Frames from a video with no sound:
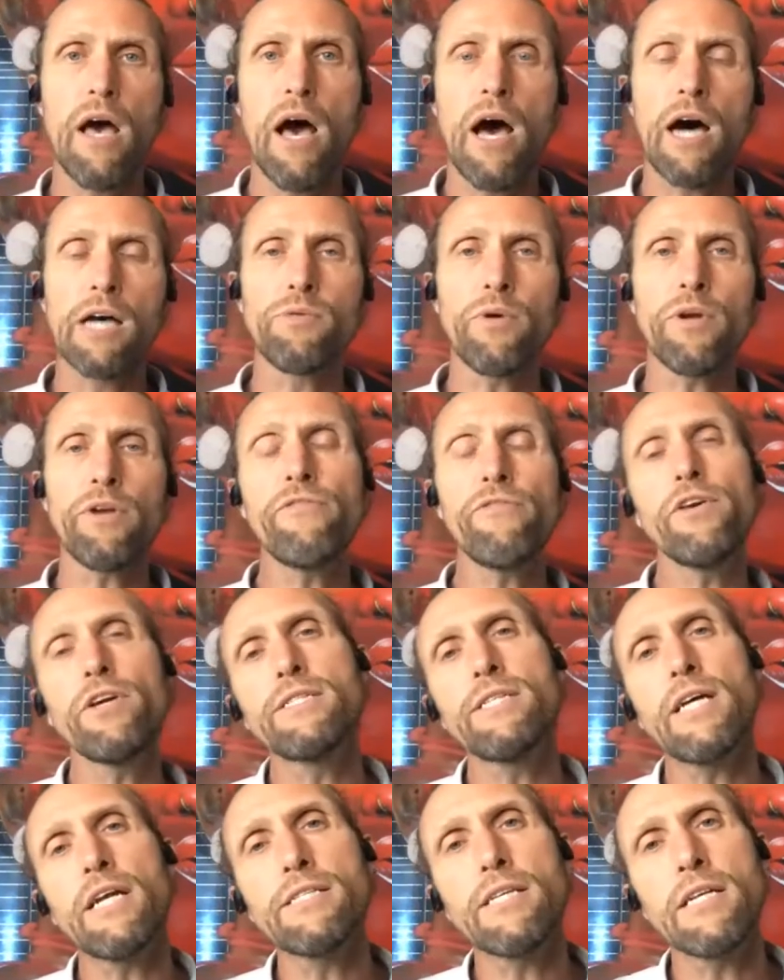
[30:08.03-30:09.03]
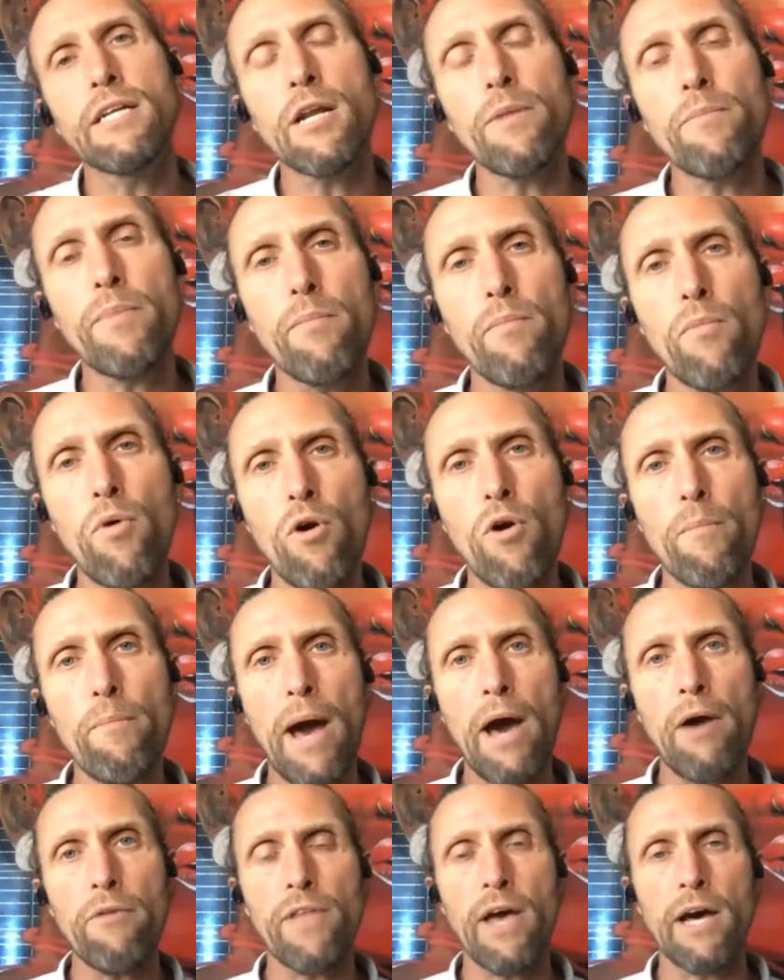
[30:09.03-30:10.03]
I was wondering if you could tell us a little bit more
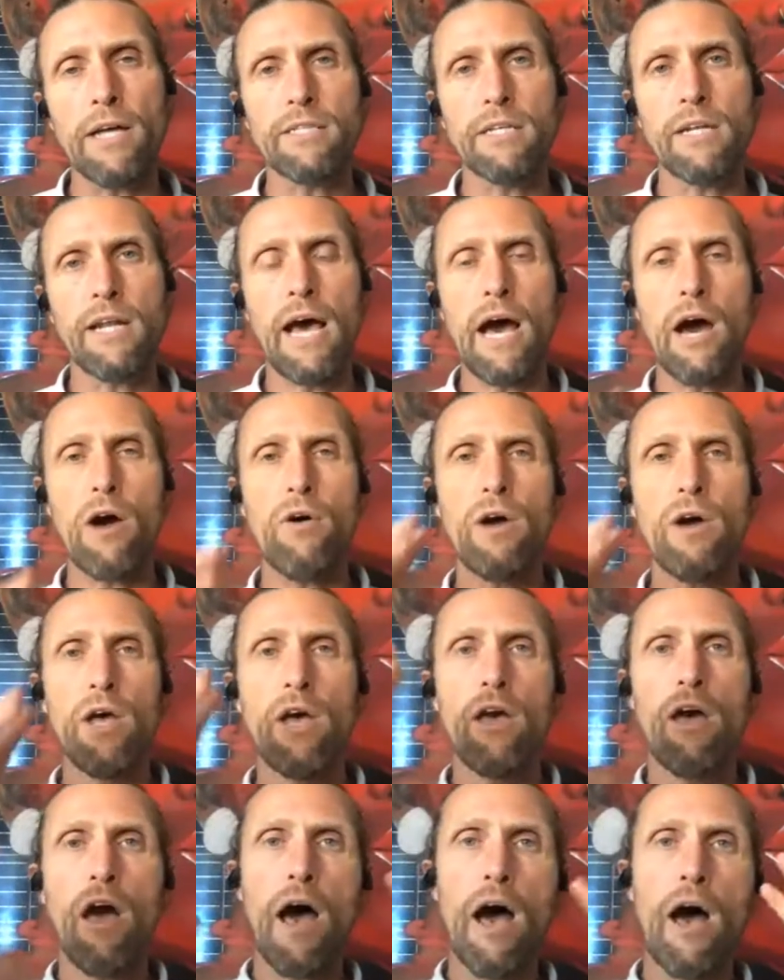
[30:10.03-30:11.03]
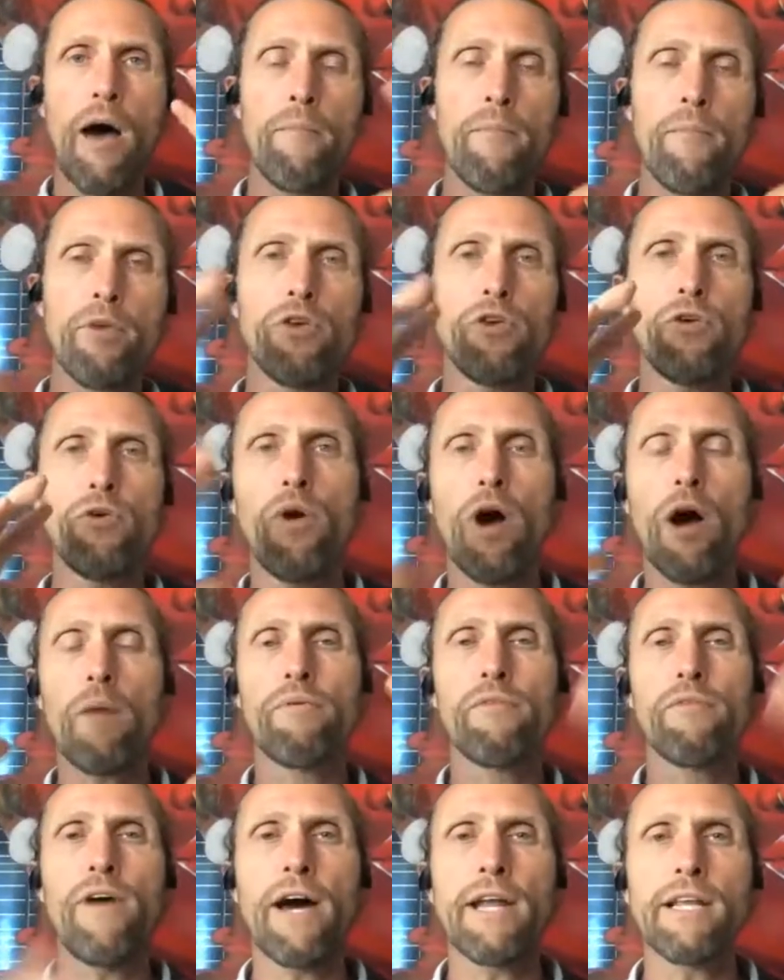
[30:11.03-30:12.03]
about that and how you are
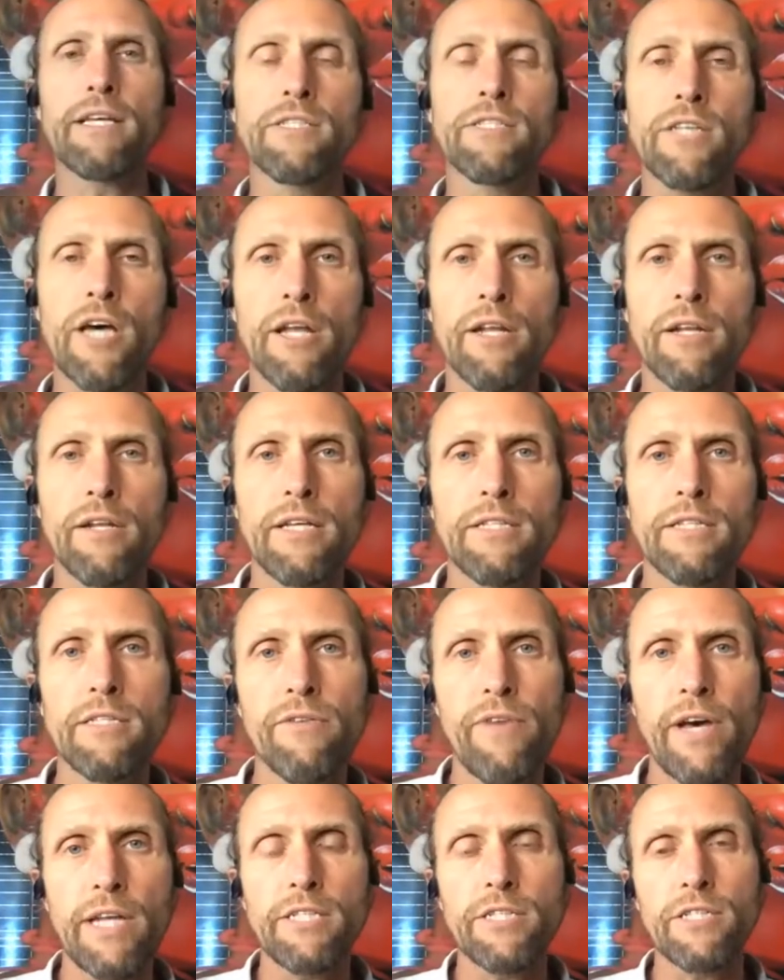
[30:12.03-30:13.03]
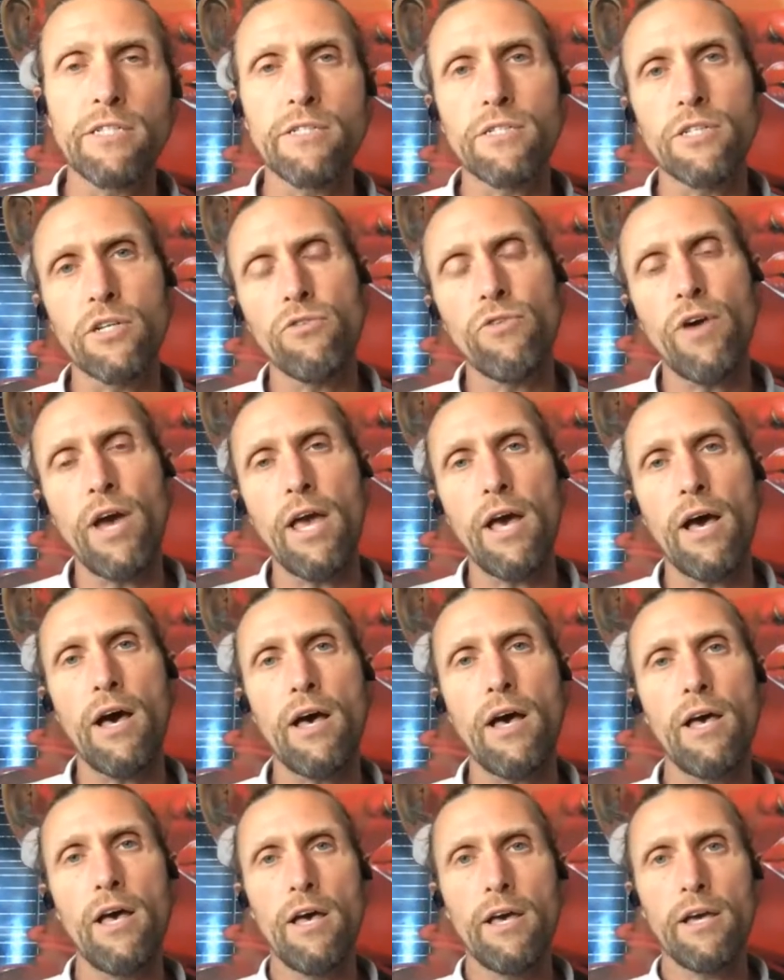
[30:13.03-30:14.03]
providing certain interventions to create a
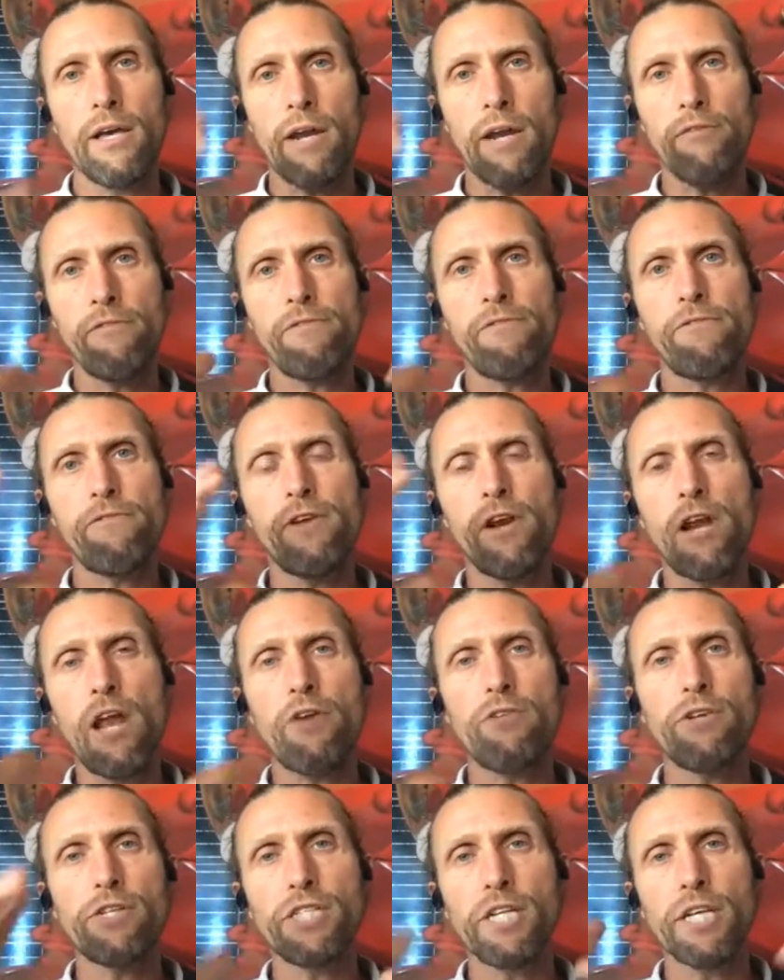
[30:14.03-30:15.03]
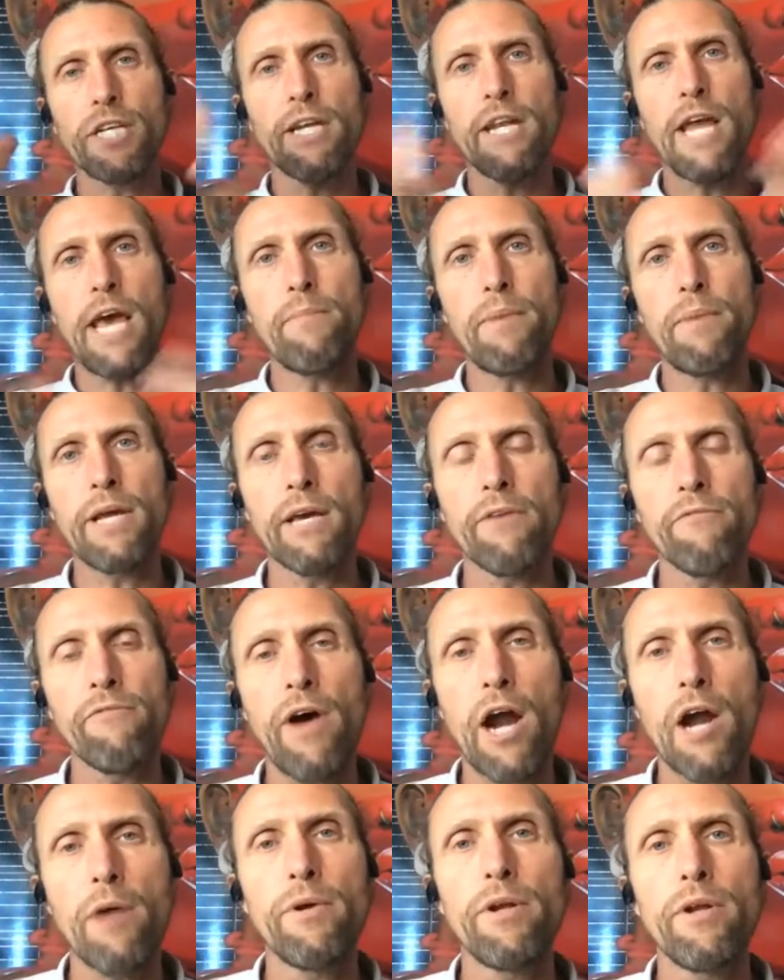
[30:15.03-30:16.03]
kind of flourishing, enabling
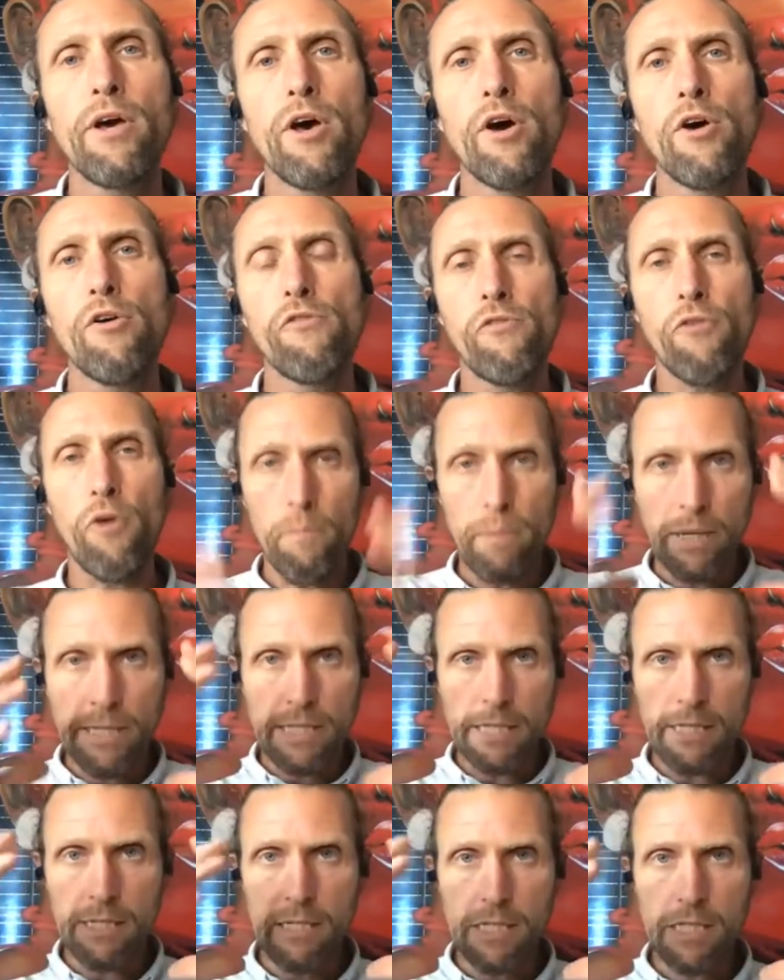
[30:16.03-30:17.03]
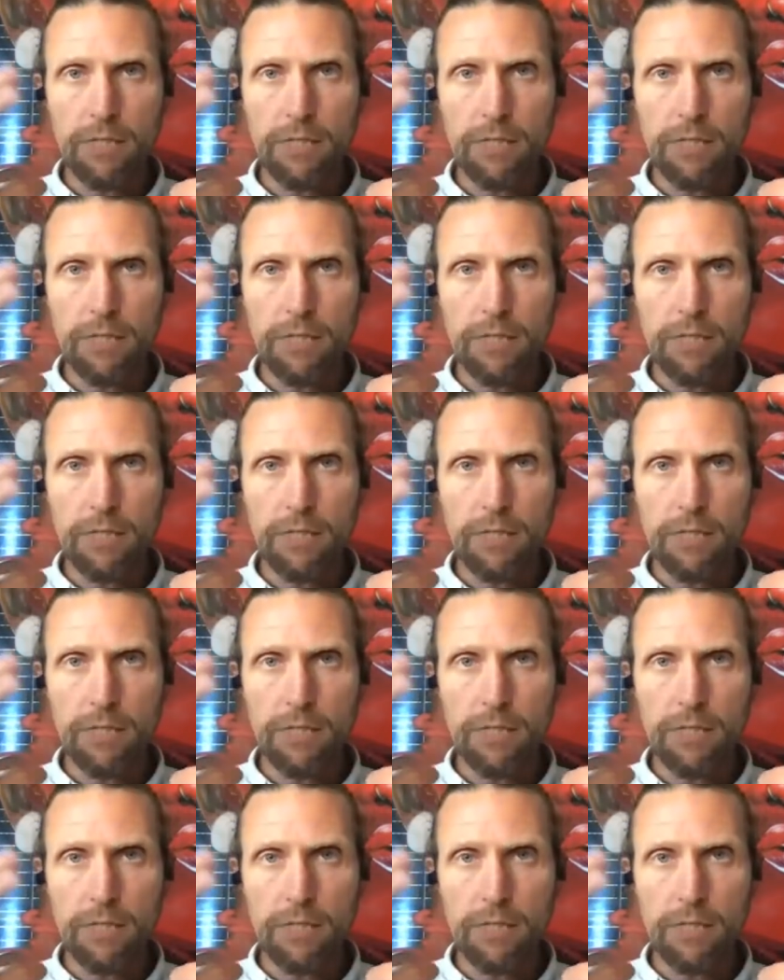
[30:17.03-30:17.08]
environment for businesses